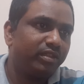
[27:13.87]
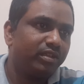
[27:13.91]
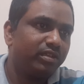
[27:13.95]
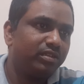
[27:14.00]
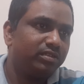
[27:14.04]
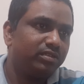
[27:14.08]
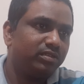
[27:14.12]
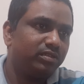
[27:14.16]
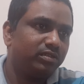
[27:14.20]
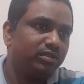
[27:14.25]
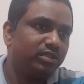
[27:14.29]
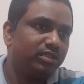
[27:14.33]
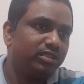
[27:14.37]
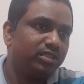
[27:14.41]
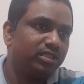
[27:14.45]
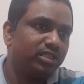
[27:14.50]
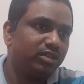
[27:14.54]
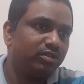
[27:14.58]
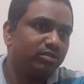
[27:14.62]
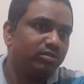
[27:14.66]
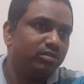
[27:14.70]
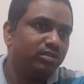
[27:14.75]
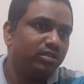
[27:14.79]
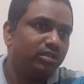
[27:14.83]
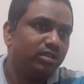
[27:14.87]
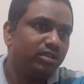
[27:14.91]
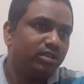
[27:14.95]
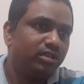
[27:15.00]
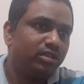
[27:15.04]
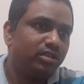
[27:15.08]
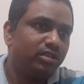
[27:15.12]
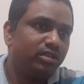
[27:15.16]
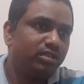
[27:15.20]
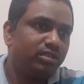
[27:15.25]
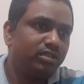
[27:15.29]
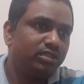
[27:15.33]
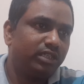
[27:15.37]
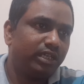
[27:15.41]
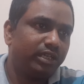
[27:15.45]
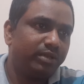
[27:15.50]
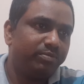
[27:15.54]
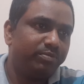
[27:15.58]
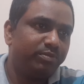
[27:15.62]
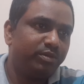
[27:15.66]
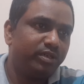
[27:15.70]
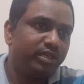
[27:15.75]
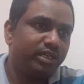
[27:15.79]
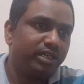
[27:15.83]
So this is how the
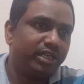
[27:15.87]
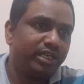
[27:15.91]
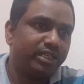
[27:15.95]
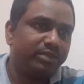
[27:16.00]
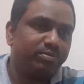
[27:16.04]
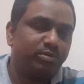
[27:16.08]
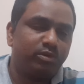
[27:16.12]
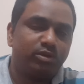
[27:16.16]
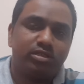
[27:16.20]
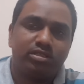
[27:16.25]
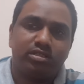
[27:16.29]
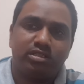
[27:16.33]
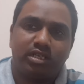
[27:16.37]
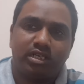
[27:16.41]
import and exports